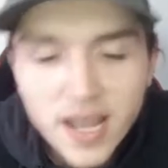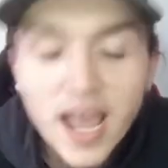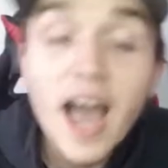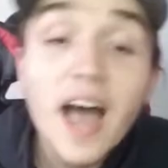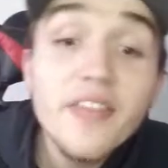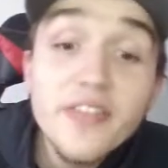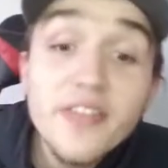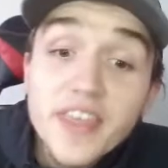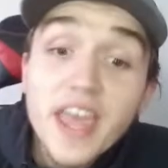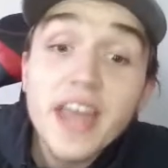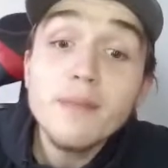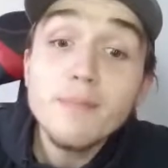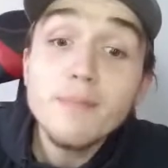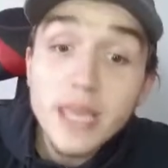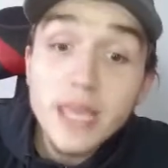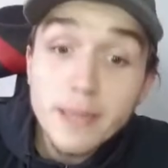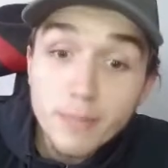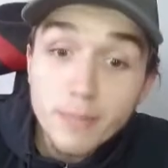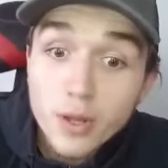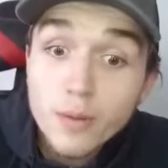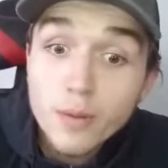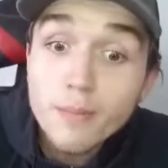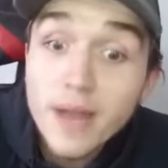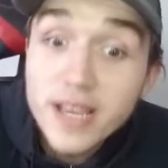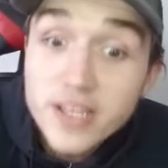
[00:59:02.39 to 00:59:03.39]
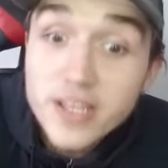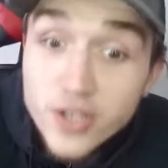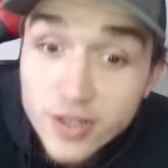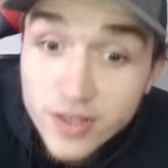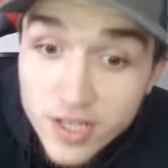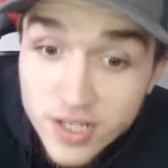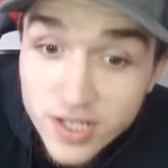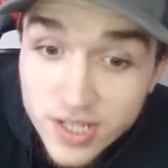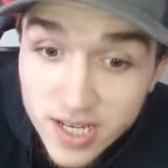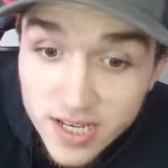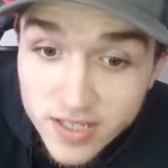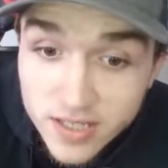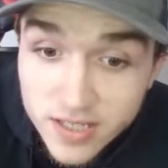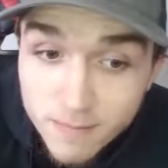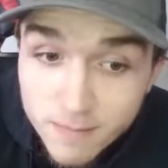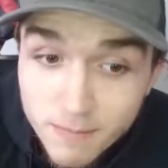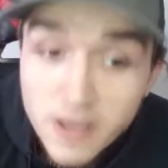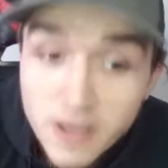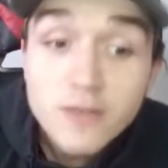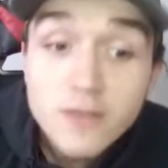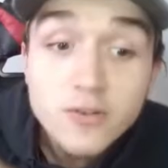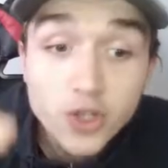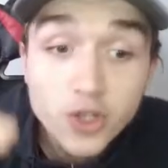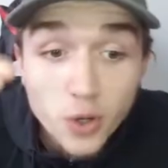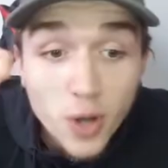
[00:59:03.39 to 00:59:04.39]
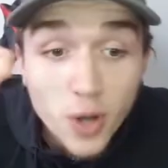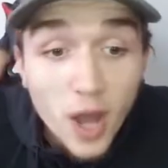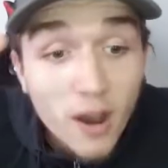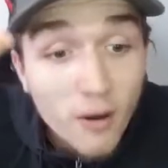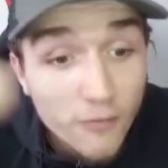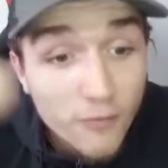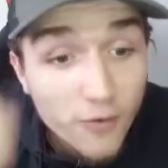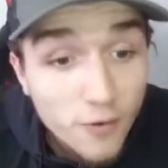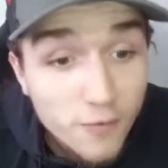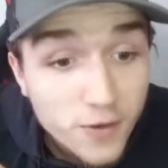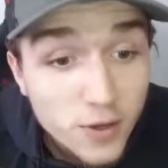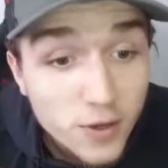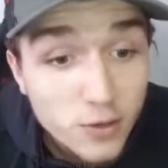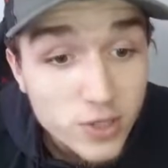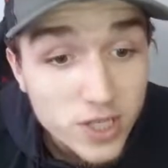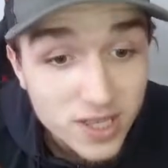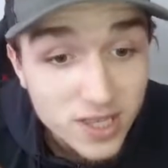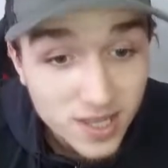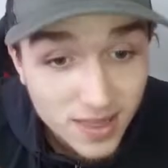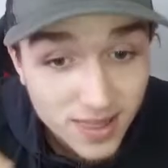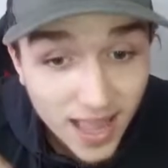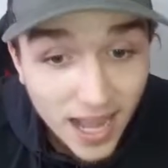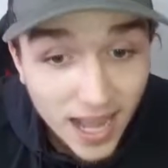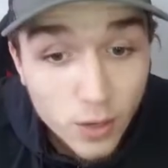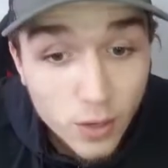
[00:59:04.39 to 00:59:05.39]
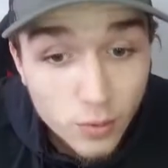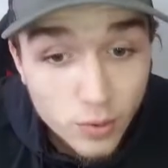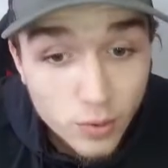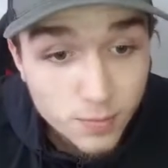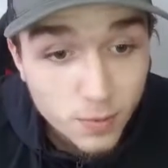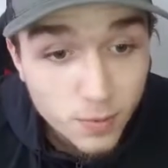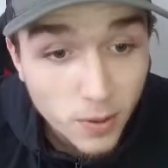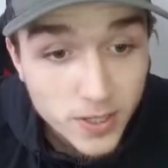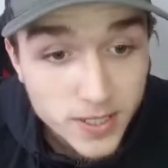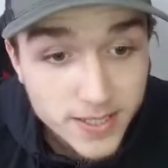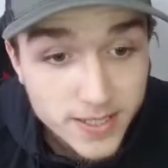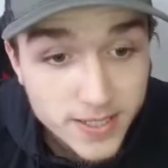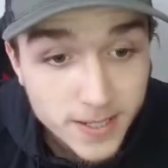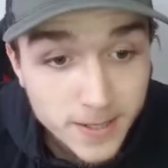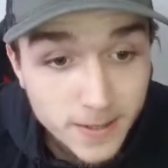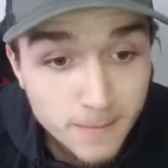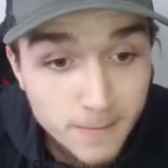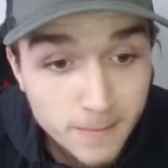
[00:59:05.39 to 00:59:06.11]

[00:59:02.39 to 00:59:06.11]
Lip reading: And then people will mention the system. So now I've refuted the language point.